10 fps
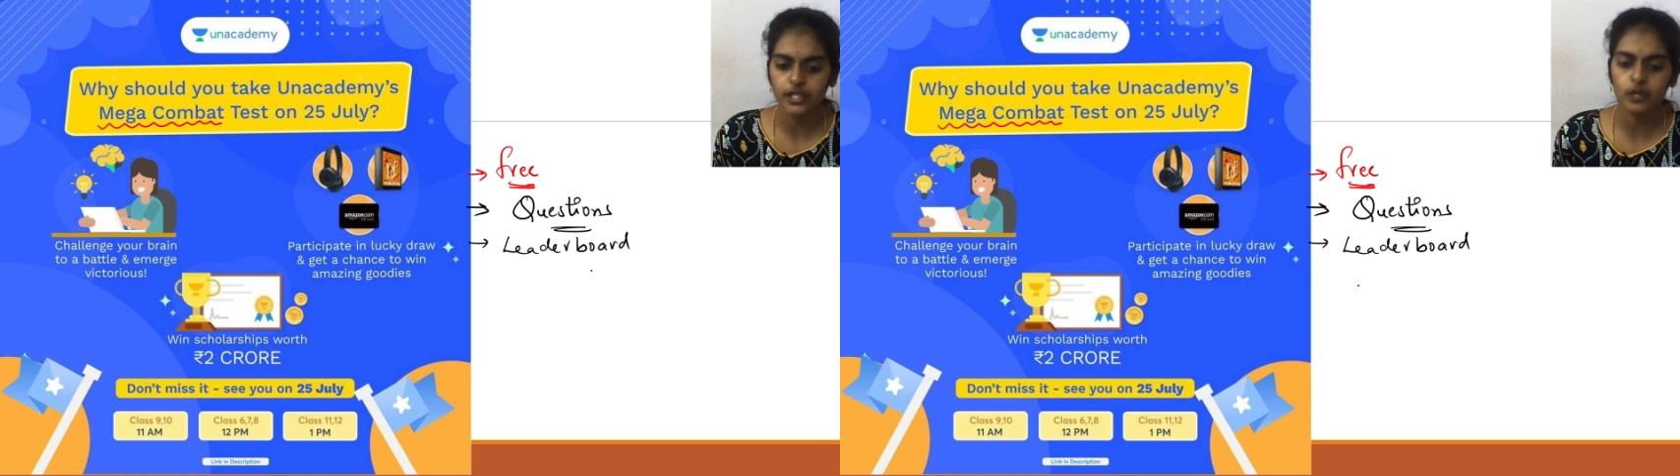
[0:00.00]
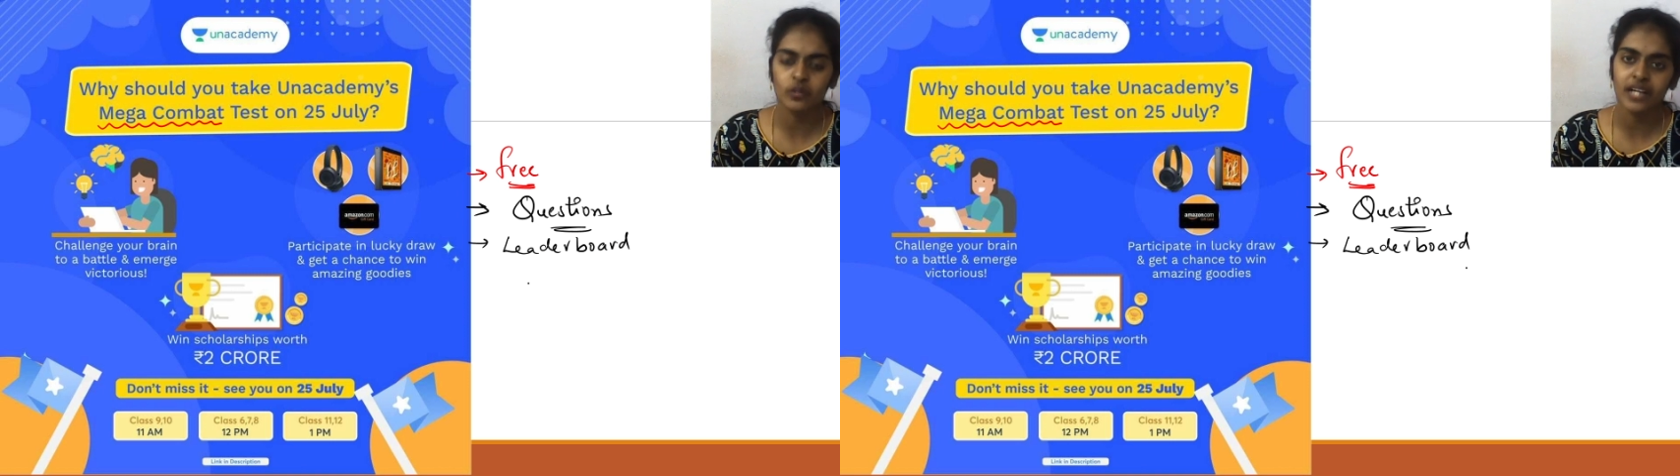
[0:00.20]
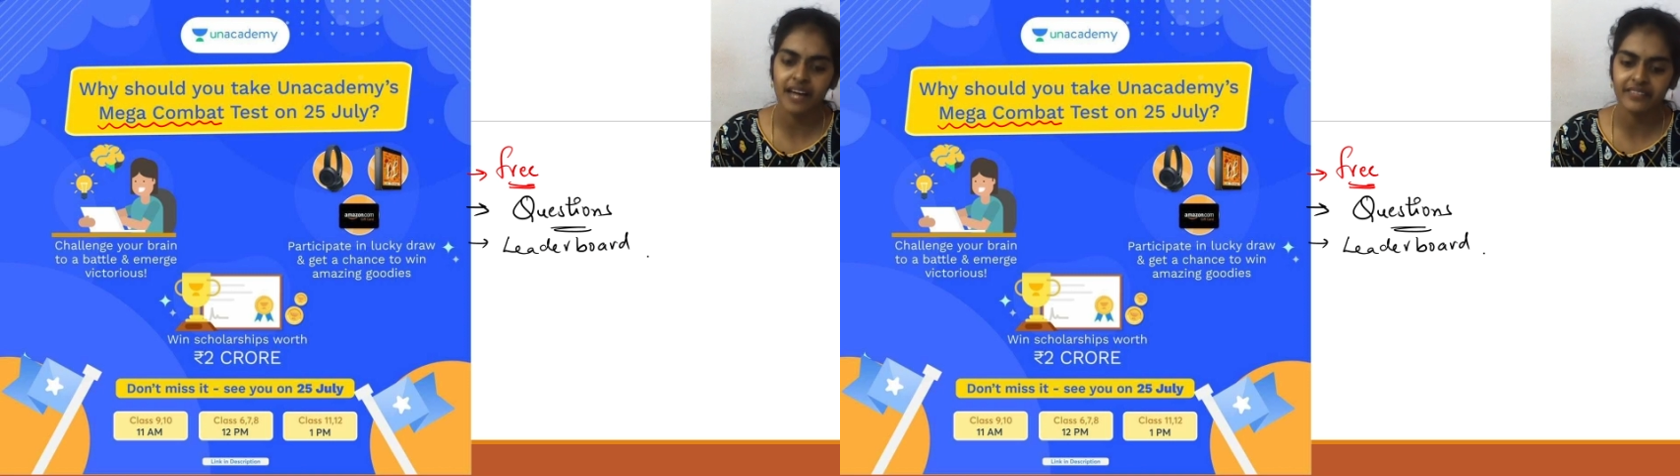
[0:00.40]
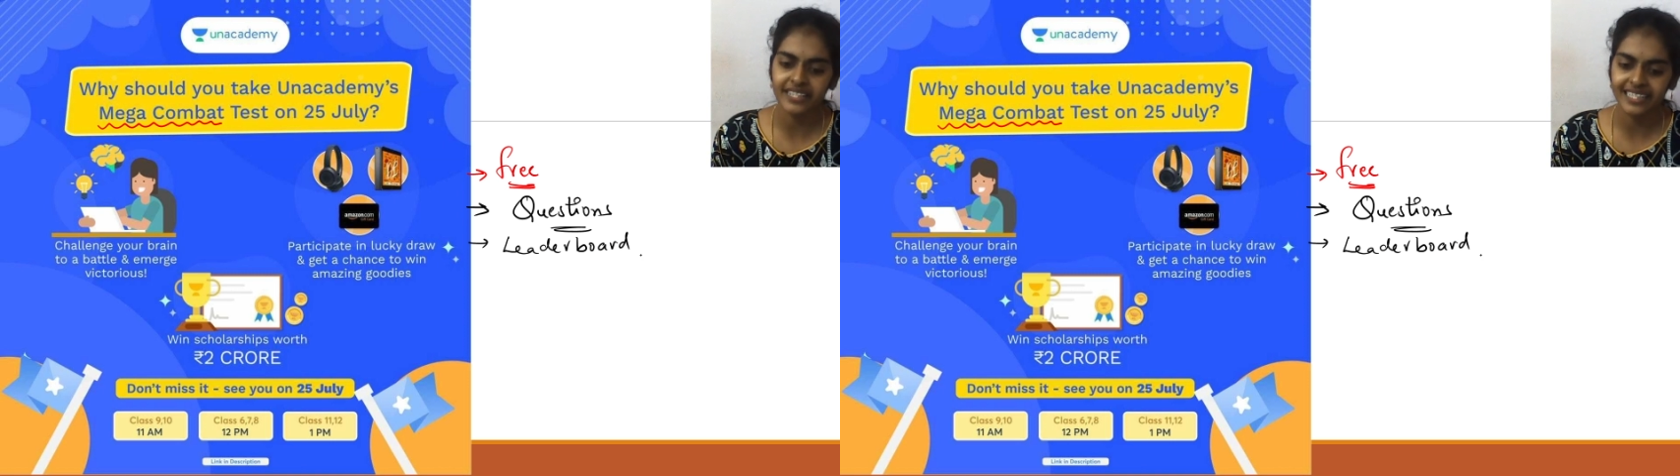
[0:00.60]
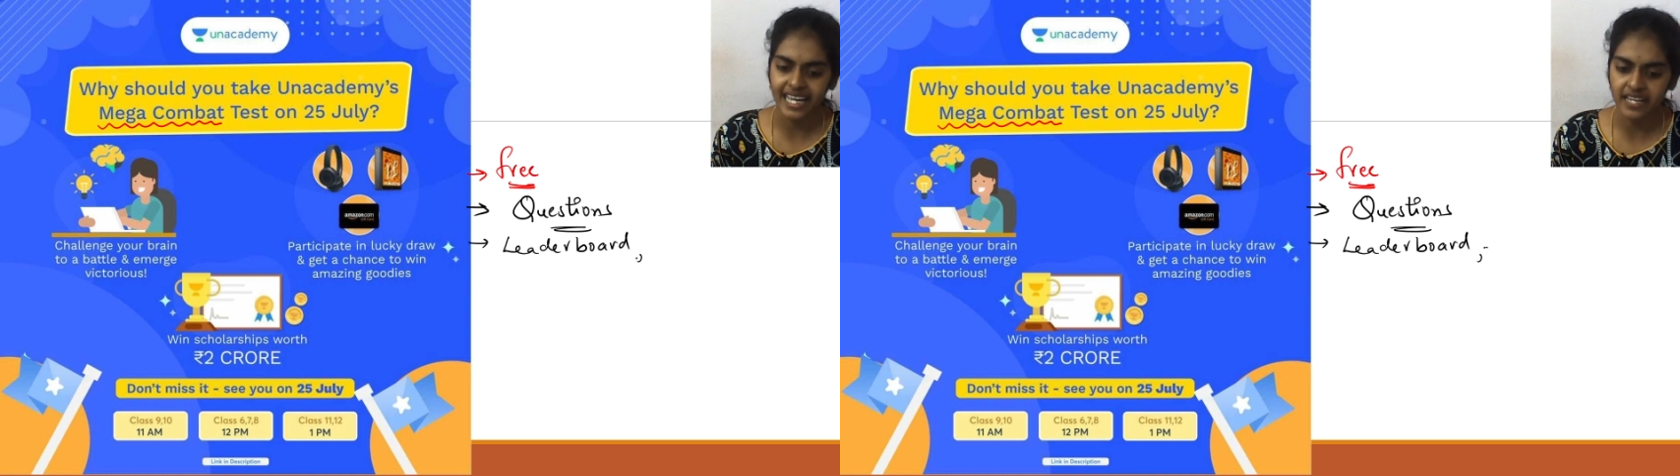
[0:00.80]
You will have a
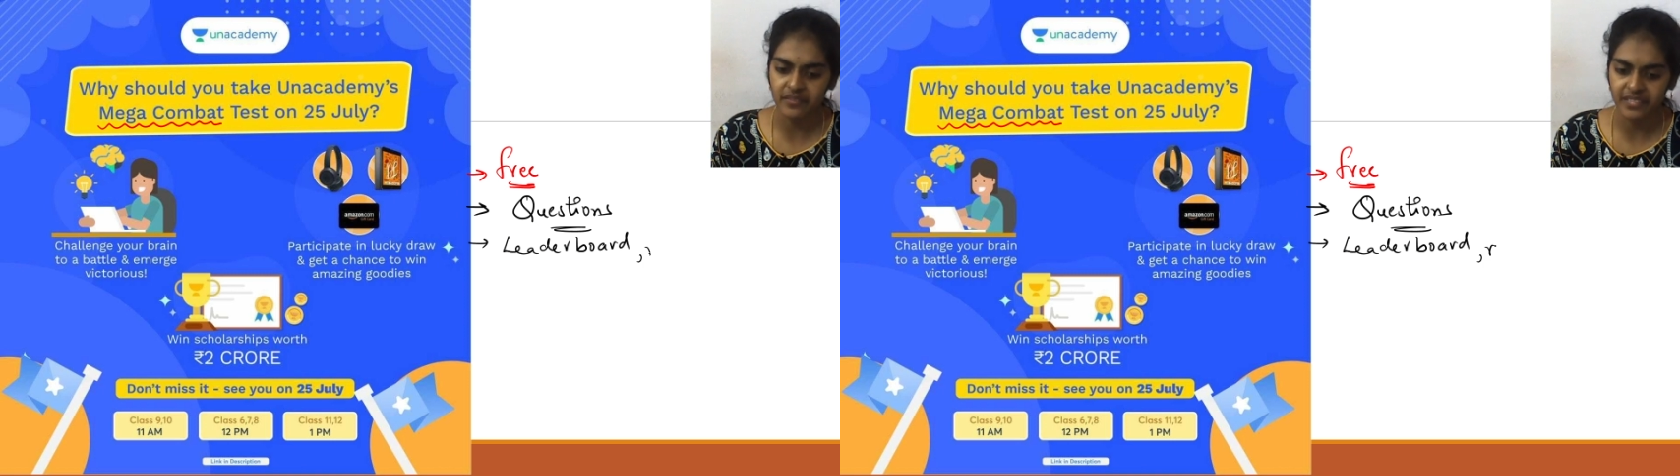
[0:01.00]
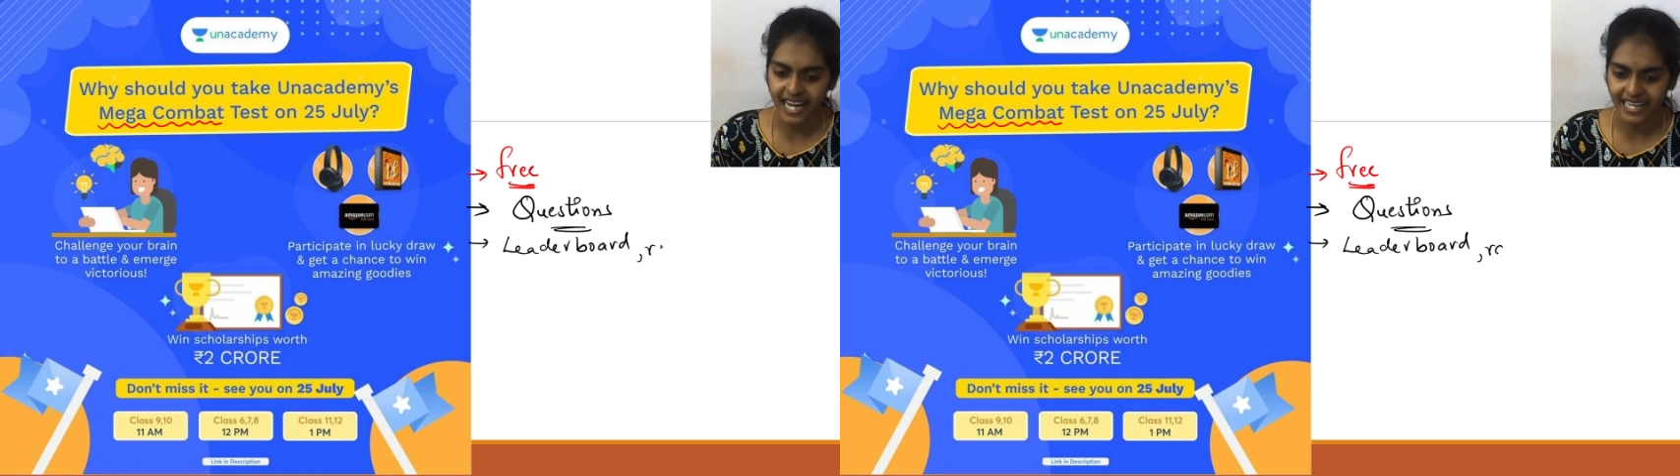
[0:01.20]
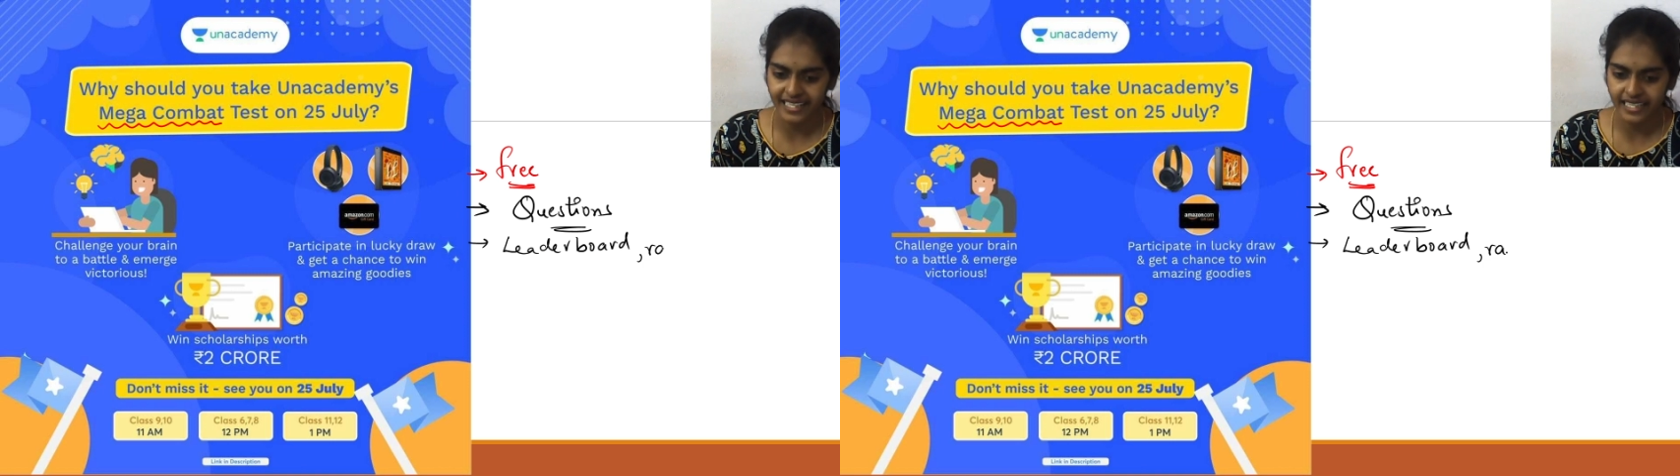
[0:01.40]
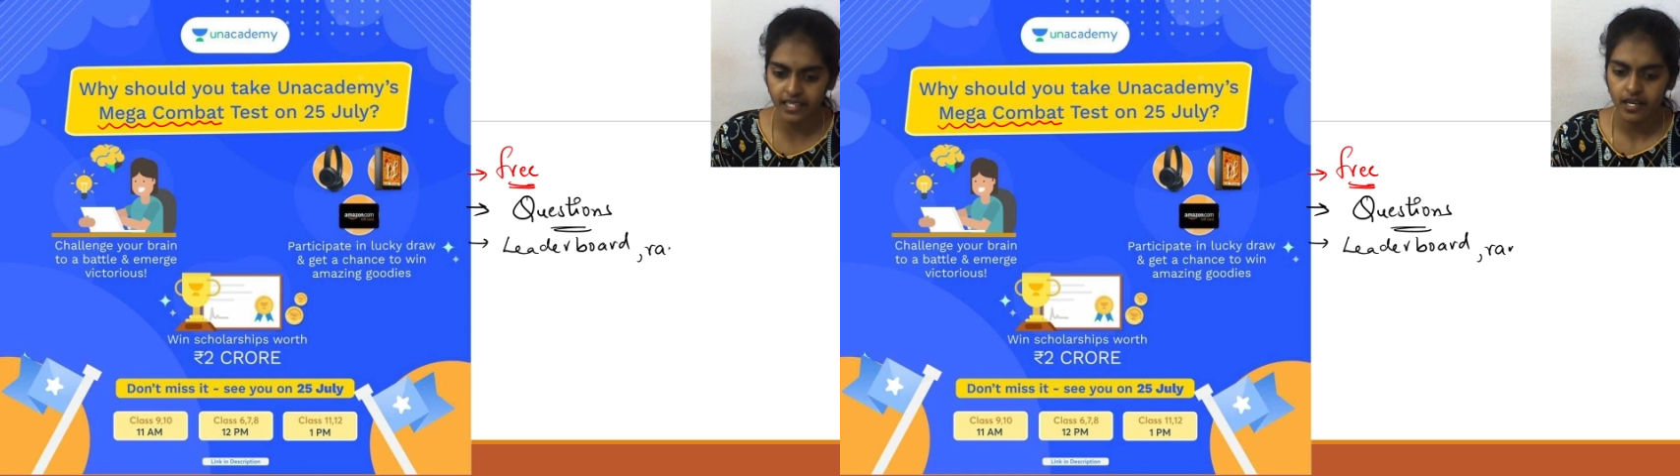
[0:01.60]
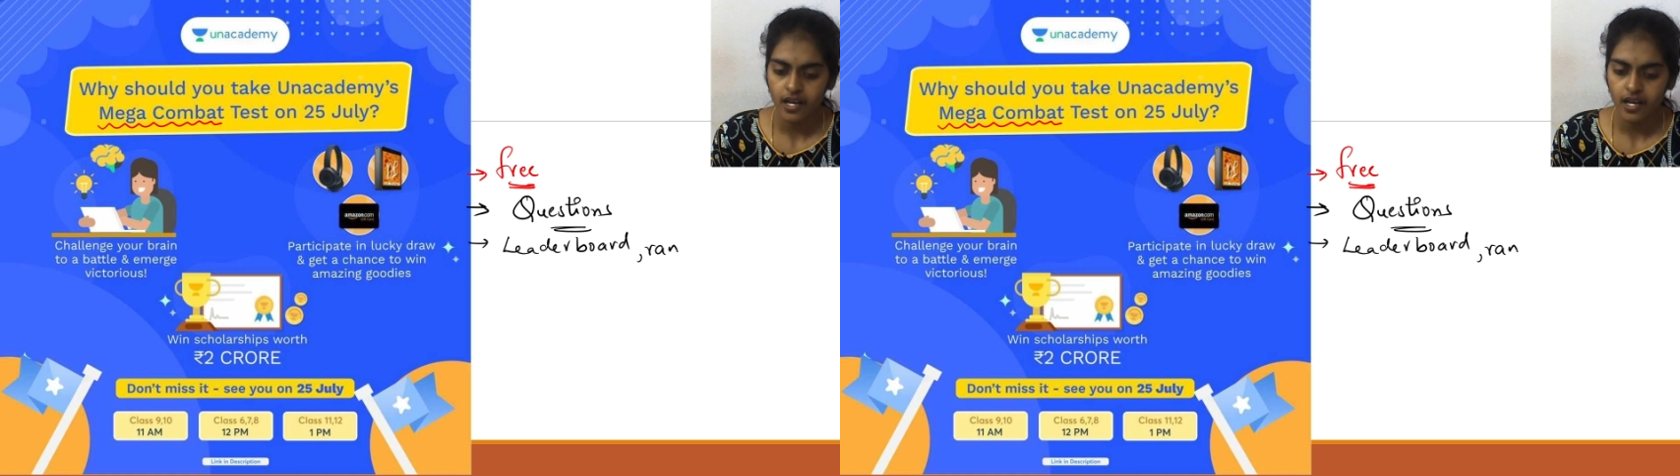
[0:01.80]
live ranking,